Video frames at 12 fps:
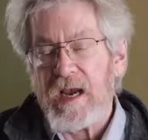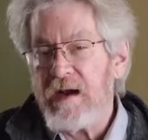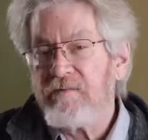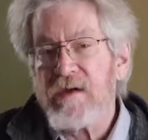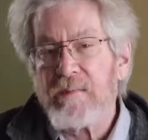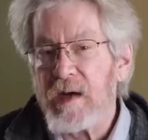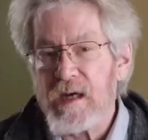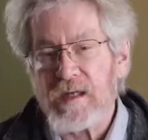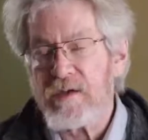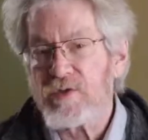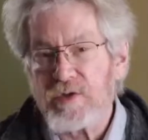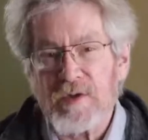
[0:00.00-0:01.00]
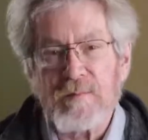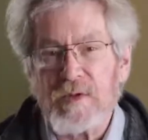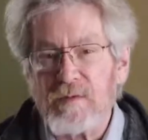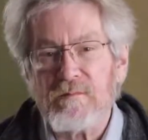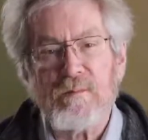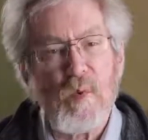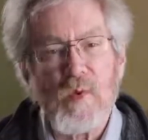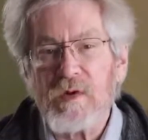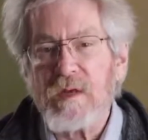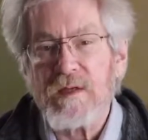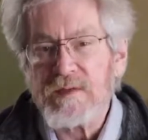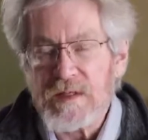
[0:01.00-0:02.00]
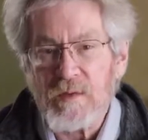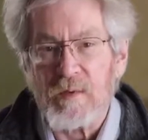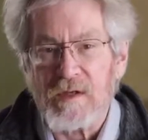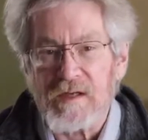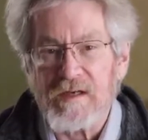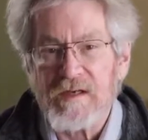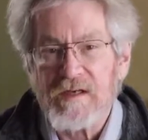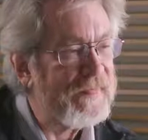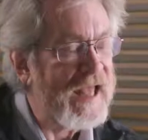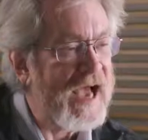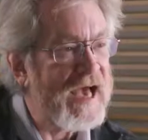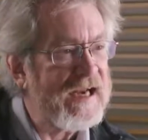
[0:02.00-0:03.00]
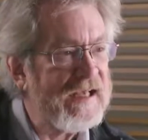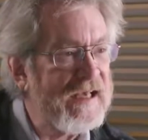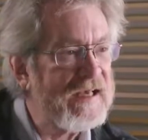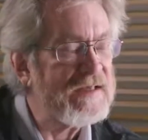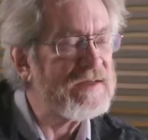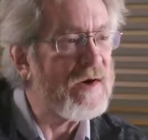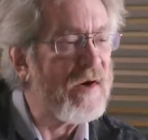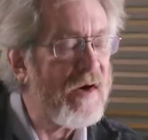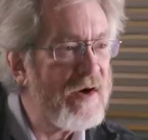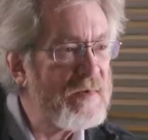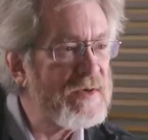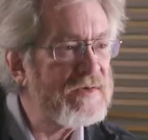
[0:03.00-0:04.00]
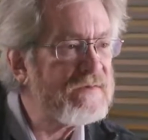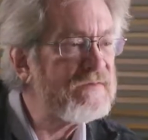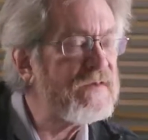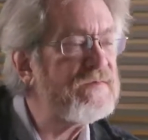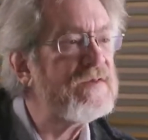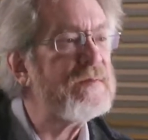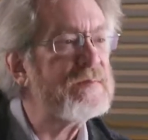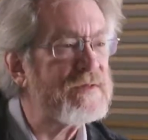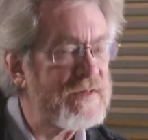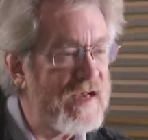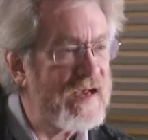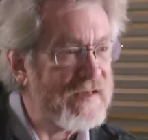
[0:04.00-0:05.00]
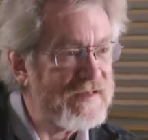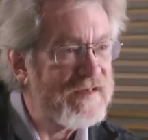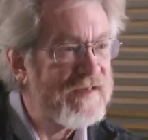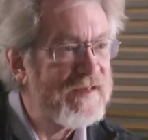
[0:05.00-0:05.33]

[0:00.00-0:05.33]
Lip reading: everybody contribute more or less equally? That is almost 50%